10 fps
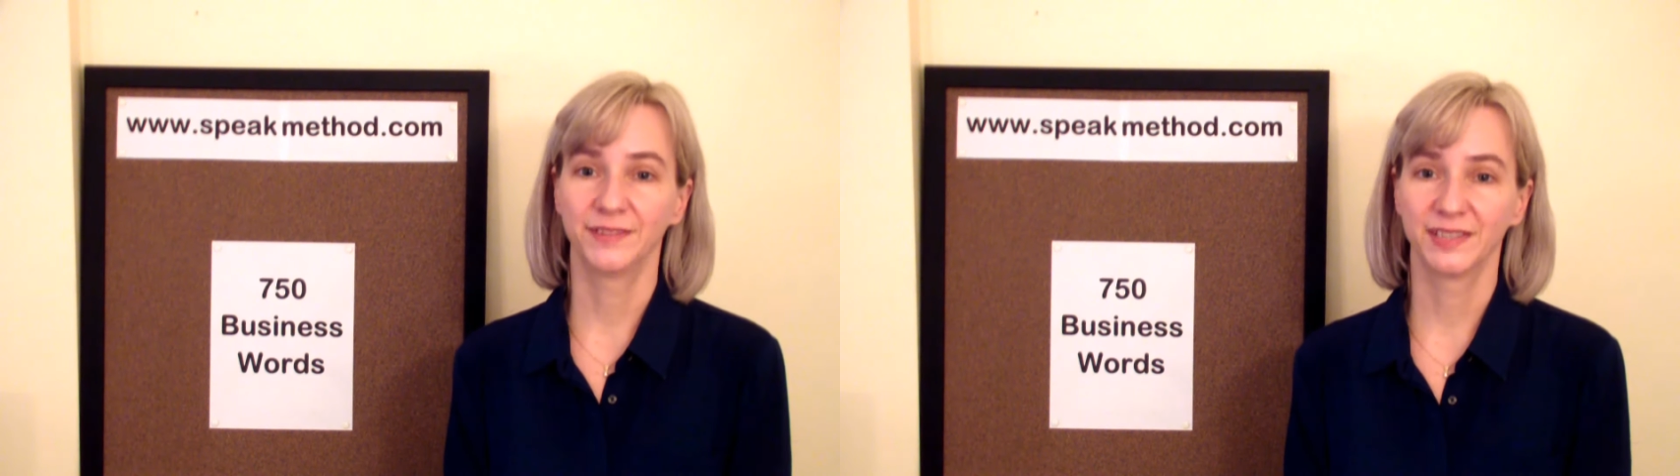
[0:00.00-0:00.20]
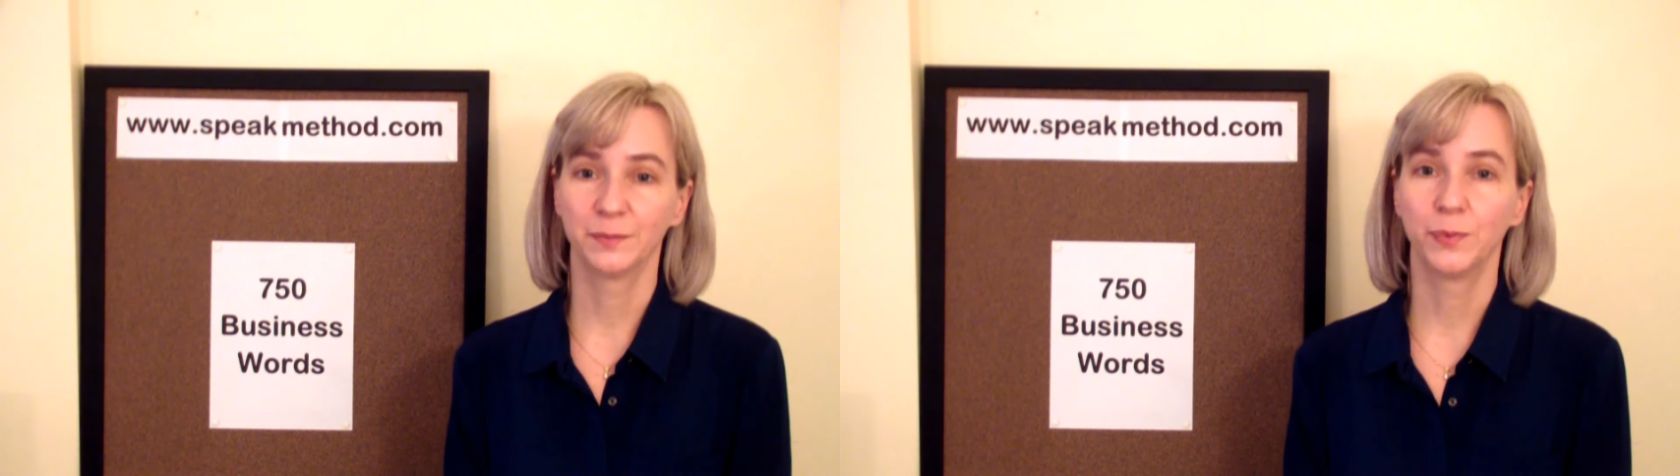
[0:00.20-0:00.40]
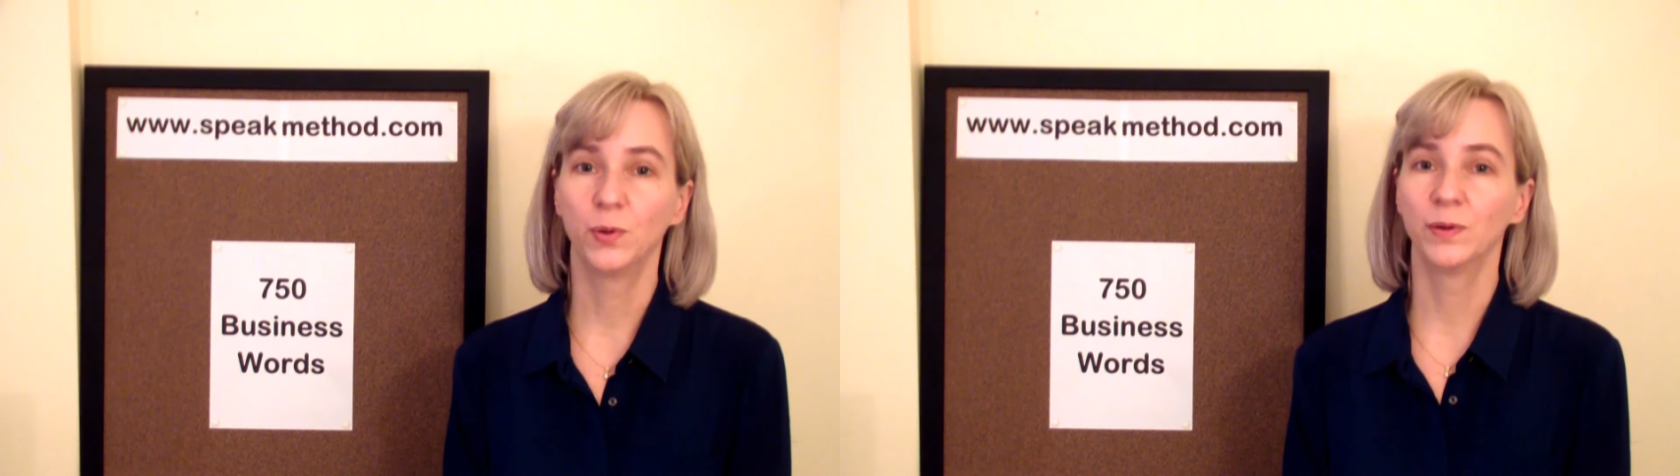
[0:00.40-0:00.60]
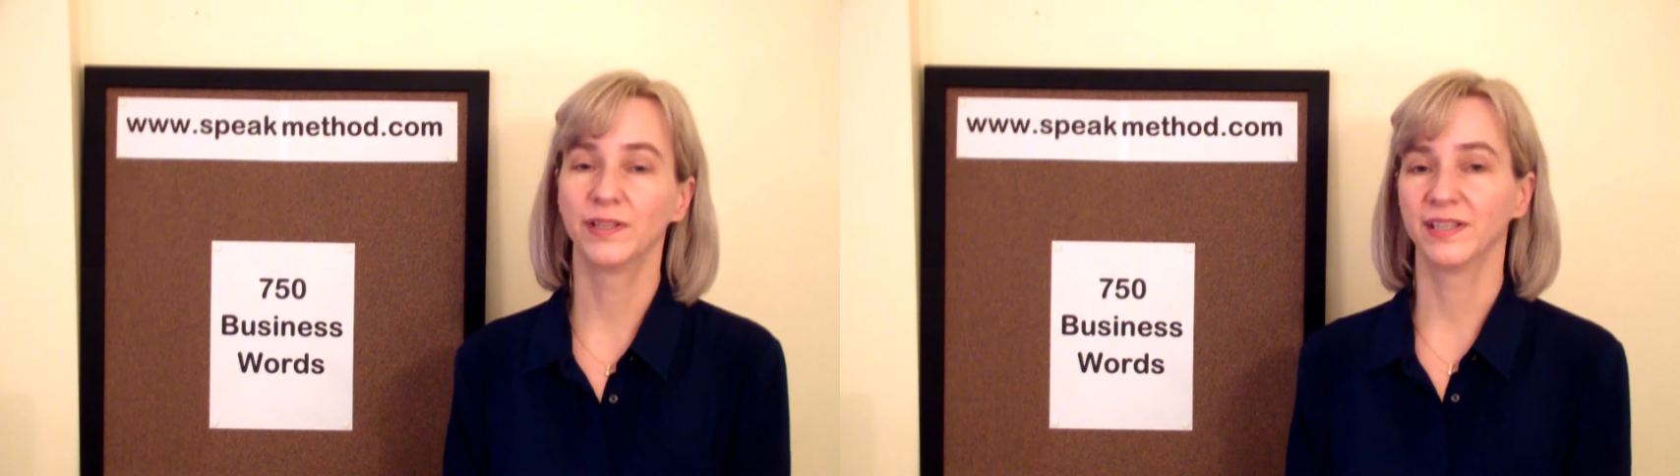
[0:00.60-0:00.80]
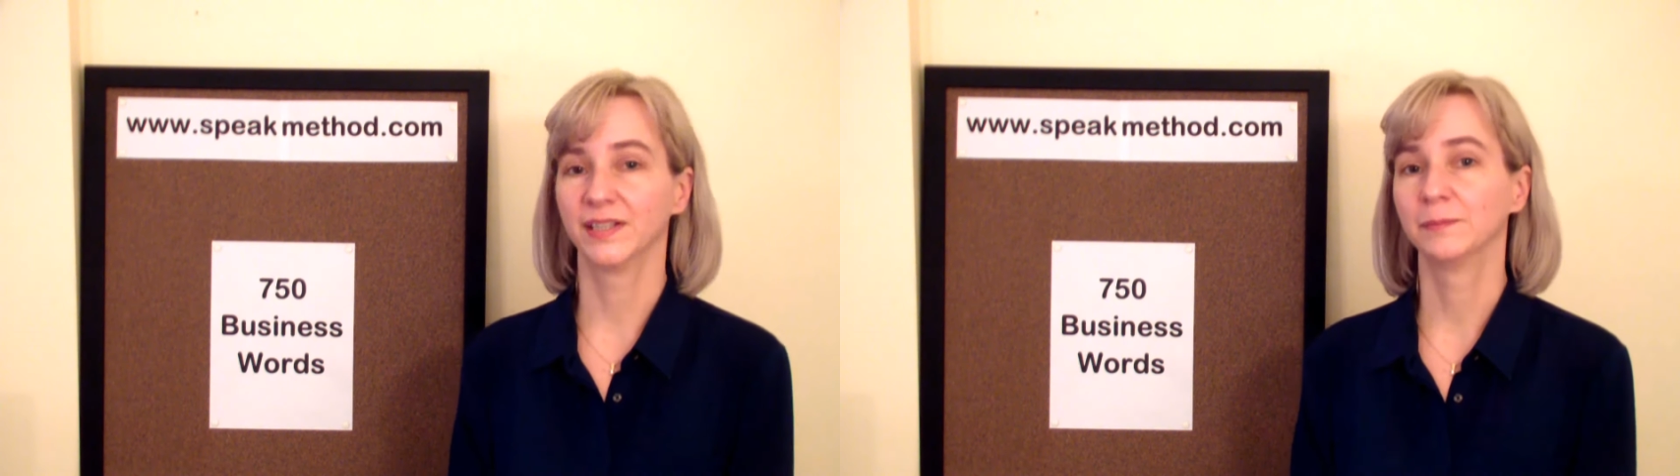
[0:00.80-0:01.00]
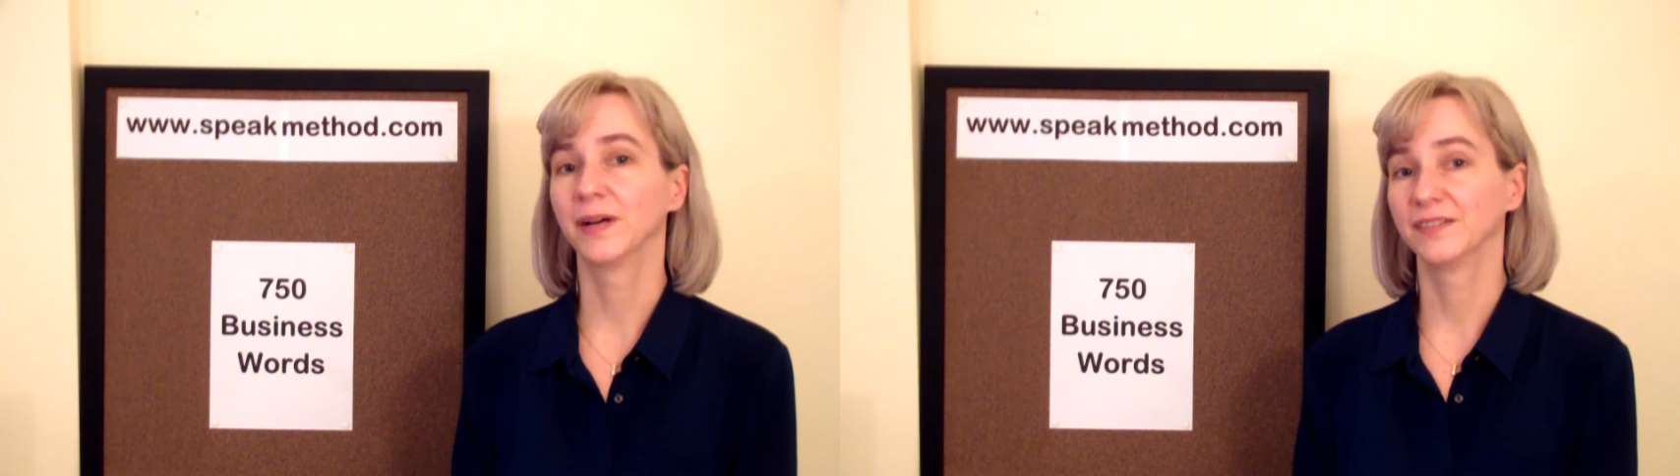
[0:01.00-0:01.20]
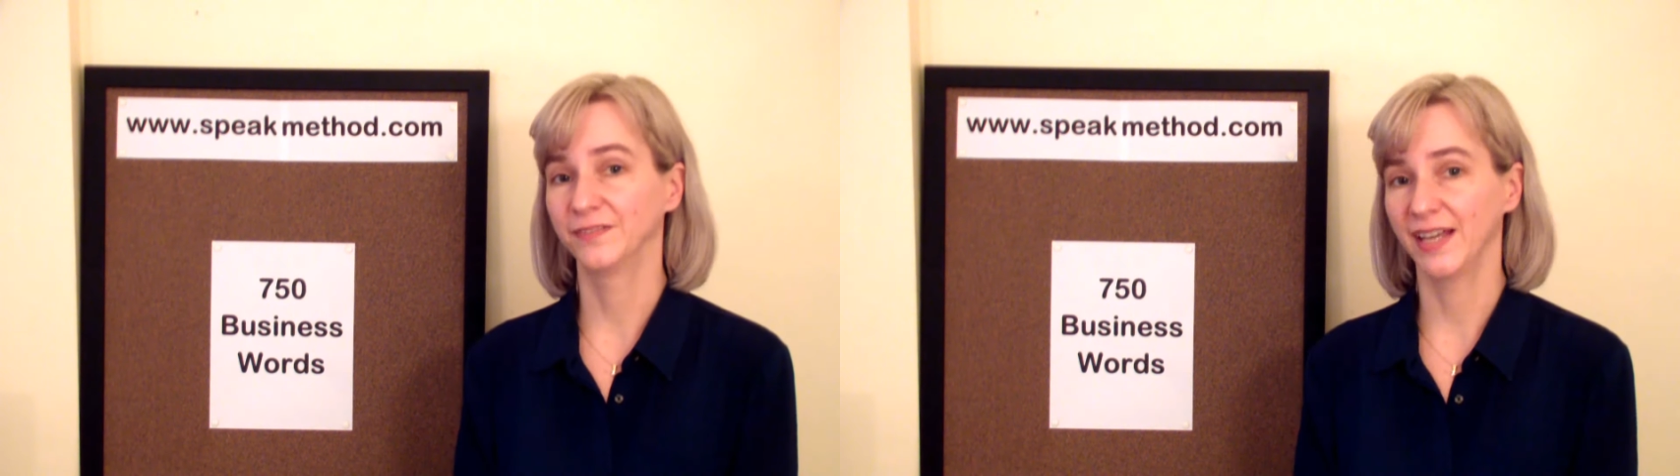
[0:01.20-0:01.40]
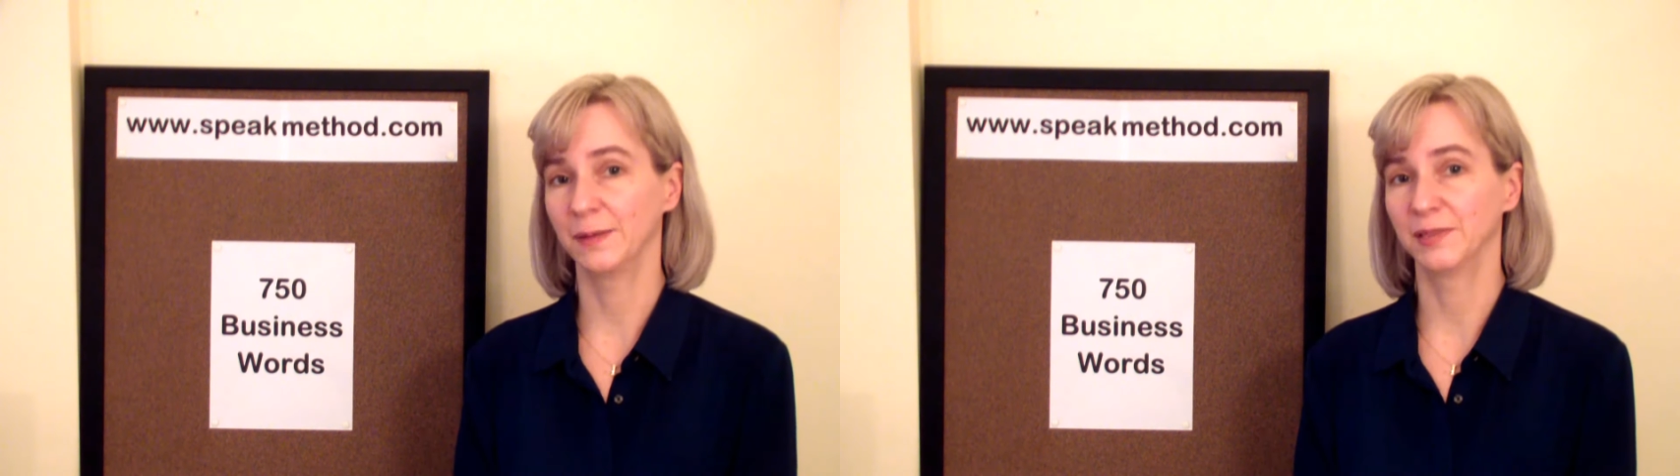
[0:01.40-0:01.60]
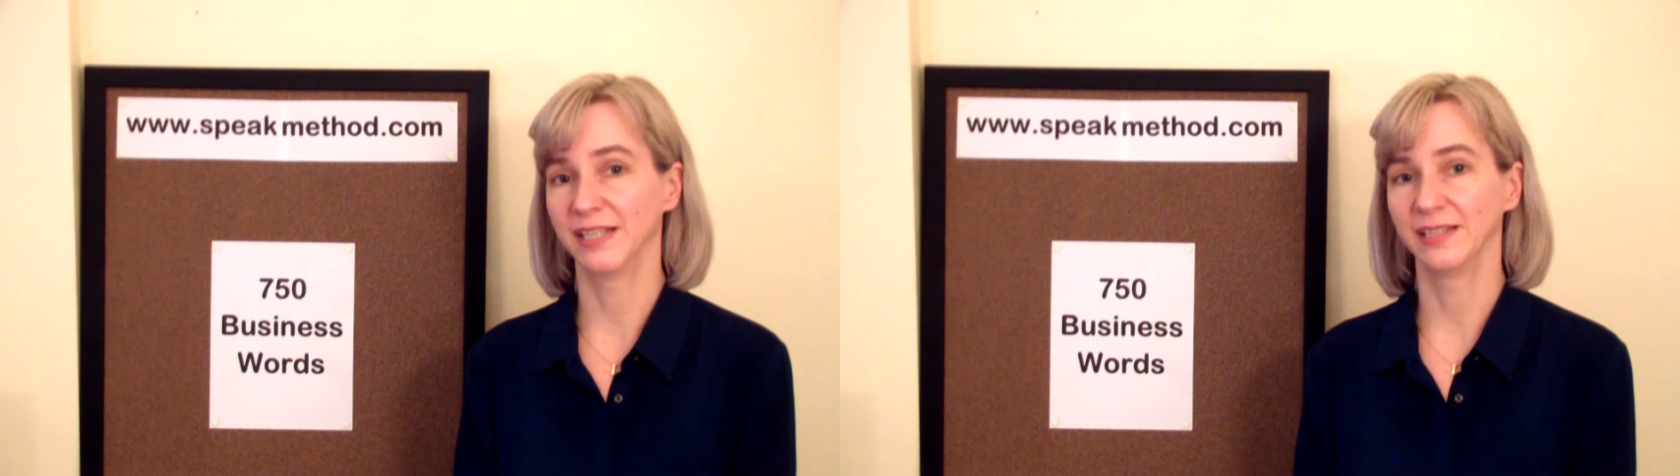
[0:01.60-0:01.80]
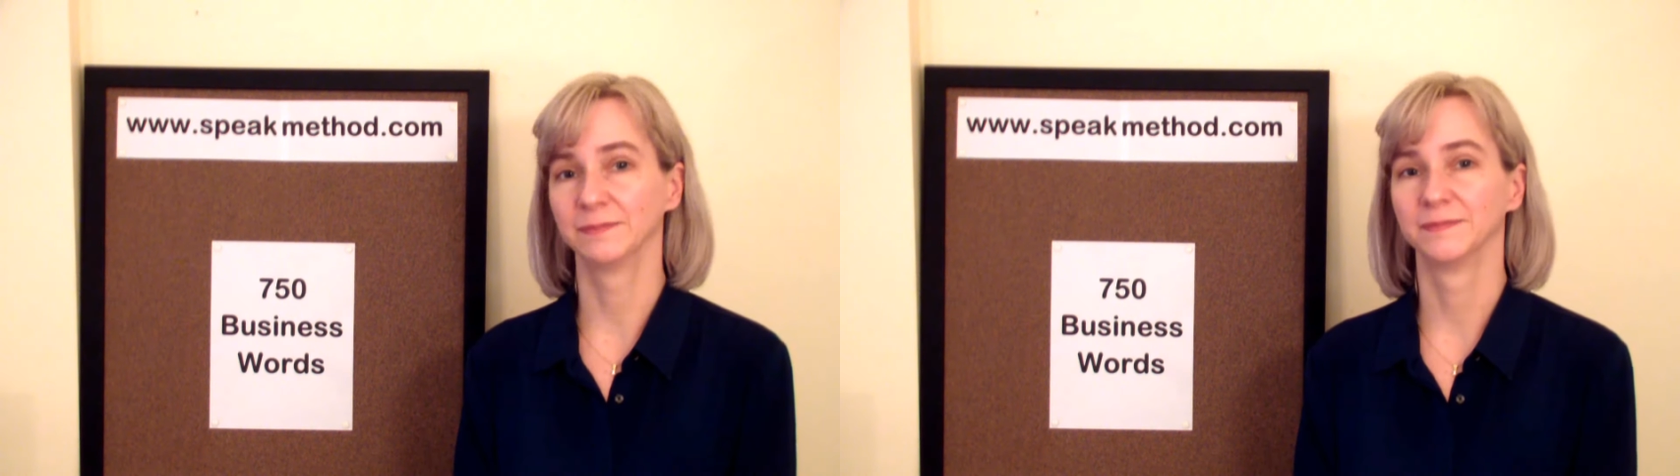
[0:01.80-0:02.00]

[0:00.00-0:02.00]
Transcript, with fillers: supported my family.